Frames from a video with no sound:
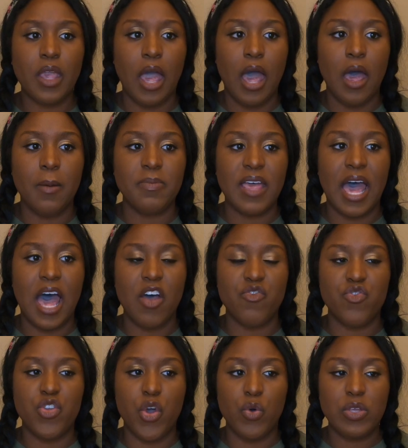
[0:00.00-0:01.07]
that
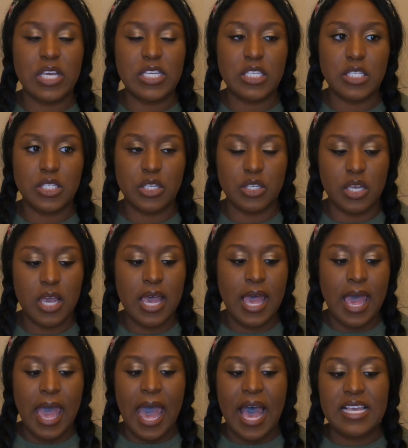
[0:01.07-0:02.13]
I've noticed,
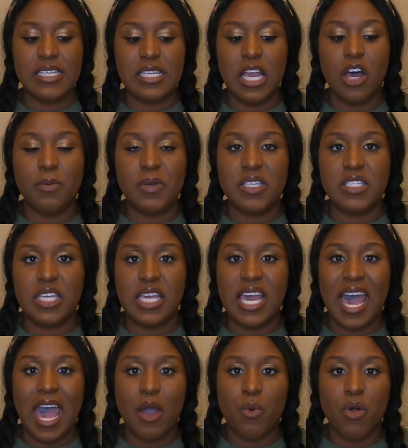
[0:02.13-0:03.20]
as an
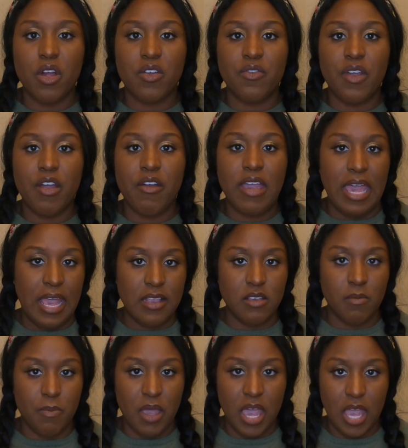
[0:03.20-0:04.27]
LPC, I work very
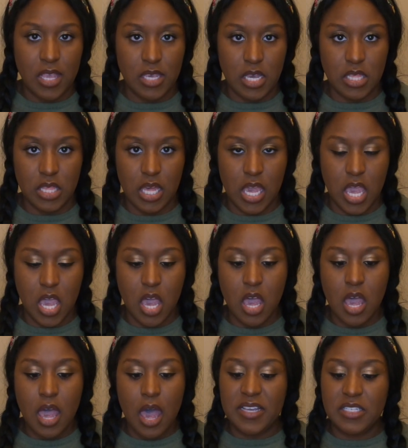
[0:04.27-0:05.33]
independently.
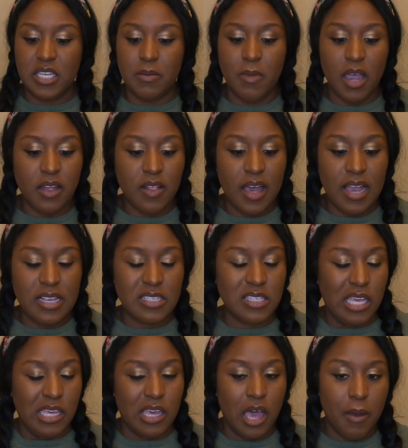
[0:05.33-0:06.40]
I see my clients,
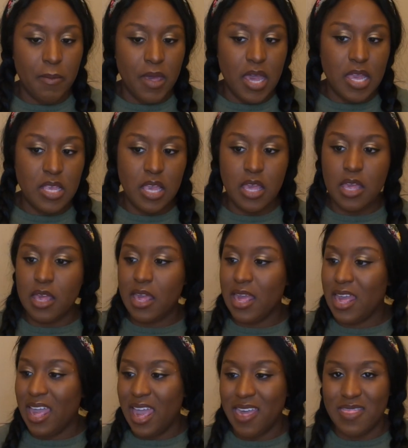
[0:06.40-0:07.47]
they come in
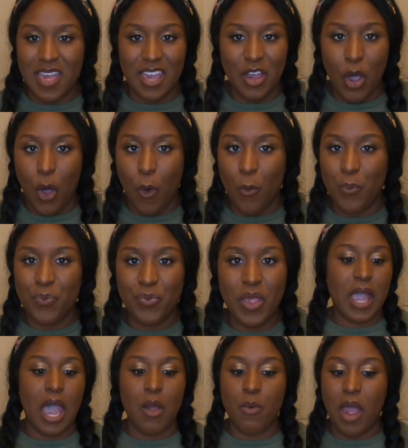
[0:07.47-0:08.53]
and they go.
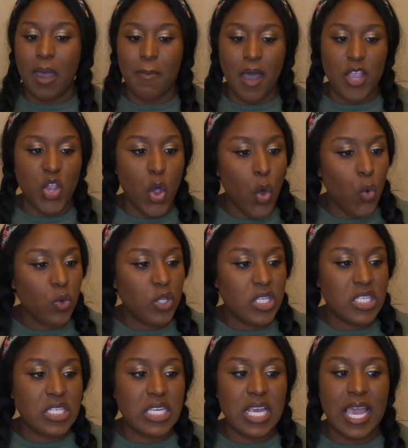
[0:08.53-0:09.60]
I write my
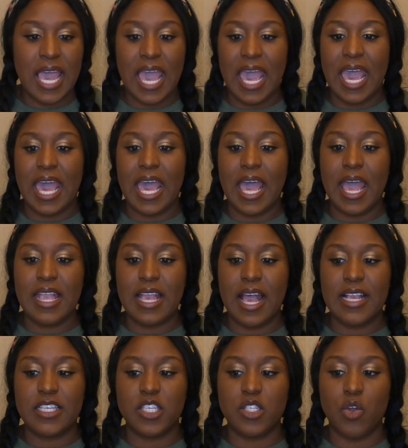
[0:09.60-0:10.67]
notes and
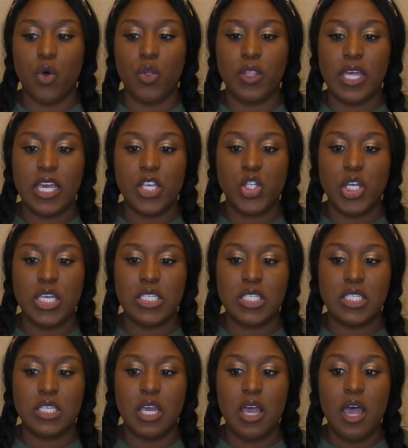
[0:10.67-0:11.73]
it's solely
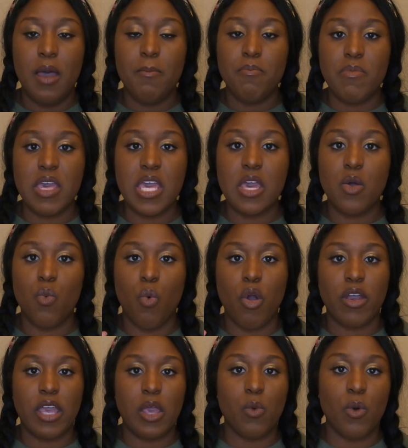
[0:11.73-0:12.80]
just me
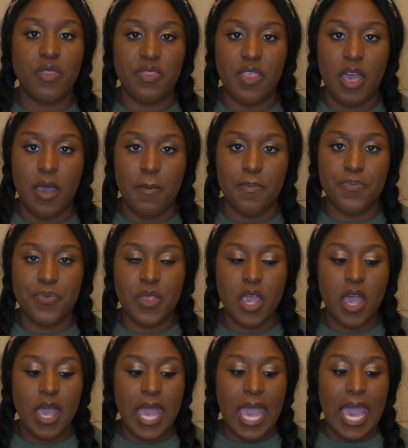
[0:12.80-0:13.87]
working with them.
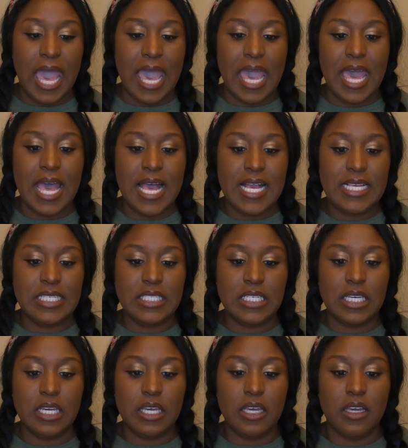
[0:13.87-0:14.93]

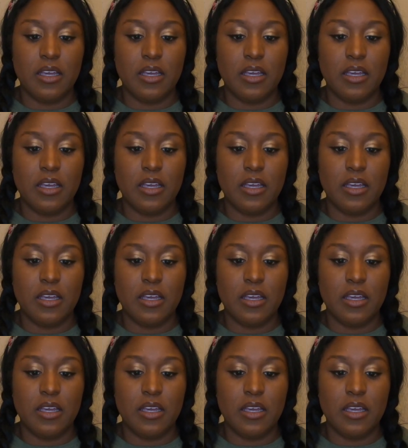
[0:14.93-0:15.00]
And